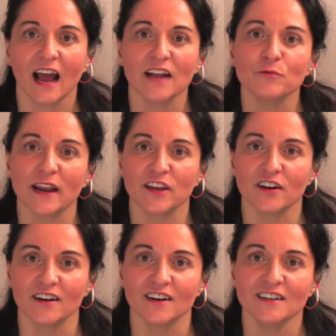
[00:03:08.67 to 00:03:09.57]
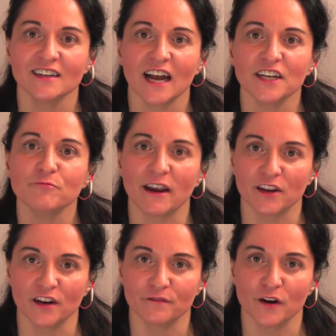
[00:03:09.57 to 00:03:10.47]
And regular and
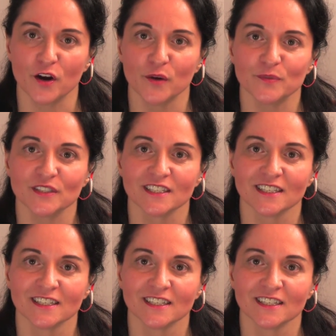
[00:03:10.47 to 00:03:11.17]
irregular verbs.